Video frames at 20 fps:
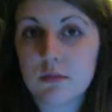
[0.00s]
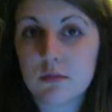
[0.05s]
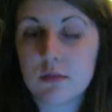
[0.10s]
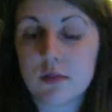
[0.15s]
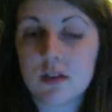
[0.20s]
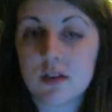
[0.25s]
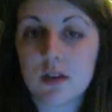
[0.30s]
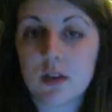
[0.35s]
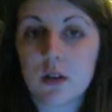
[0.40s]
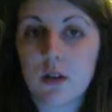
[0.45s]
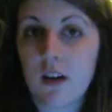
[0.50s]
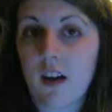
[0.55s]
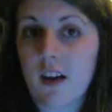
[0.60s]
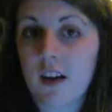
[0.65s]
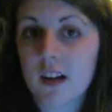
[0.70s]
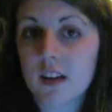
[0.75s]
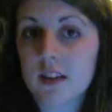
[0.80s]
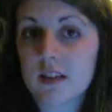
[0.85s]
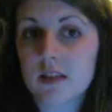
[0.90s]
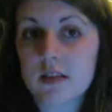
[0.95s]
was
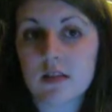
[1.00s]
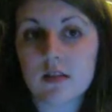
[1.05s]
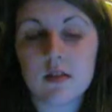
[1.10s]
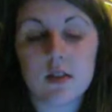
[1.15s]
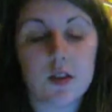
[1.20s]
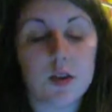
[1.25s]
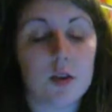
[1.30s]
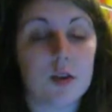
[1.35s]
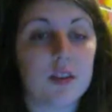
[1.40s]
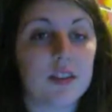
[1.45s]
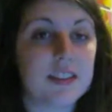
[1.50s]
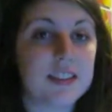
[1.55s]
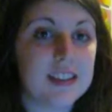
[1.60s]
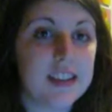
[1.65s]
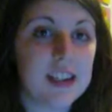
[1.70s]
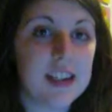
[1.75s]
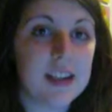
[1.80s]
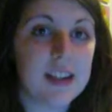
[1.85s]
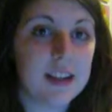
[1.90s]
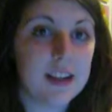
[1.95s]
correct so you could
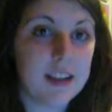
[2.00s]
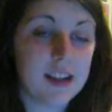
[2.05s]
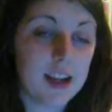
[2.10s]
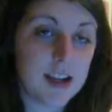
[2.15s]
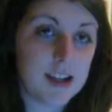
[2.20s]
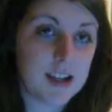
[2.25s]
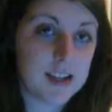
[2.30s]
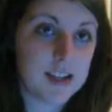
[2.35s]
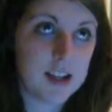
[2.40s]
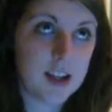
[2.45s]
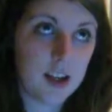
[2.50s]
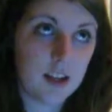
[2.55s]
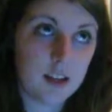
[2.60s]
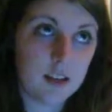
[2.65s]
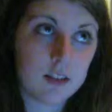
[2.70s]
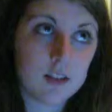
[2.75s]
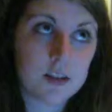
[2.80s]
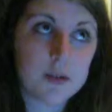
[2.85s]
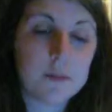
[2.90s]
see it in the editing,